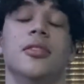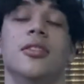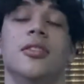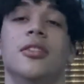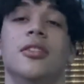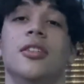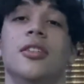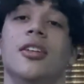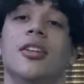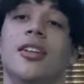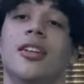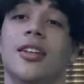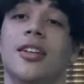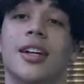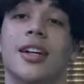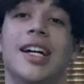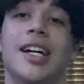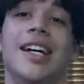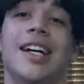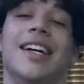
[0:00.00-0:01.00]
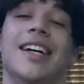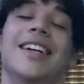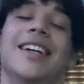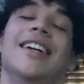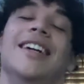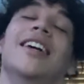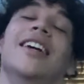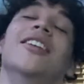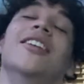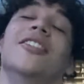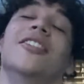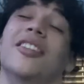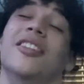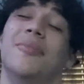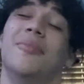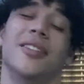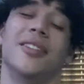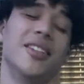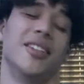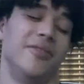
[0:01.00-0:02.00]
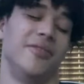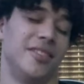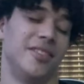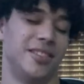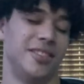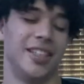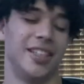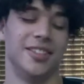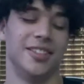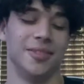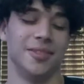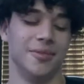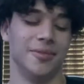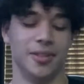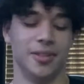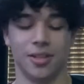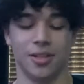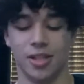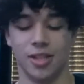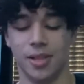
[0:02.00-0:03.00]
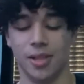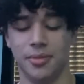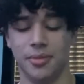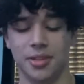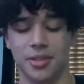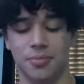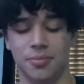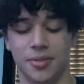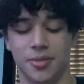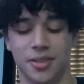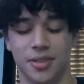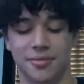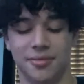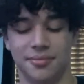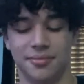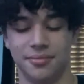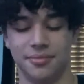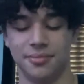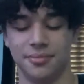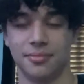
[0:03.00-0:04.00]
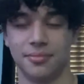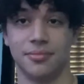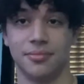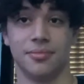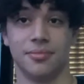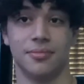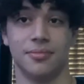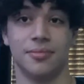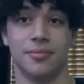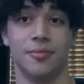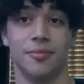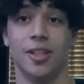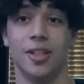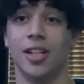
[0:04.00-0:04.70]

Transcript: Yeah, yeah, yeah, I know y'all probably finna say something in the comments, but we do not.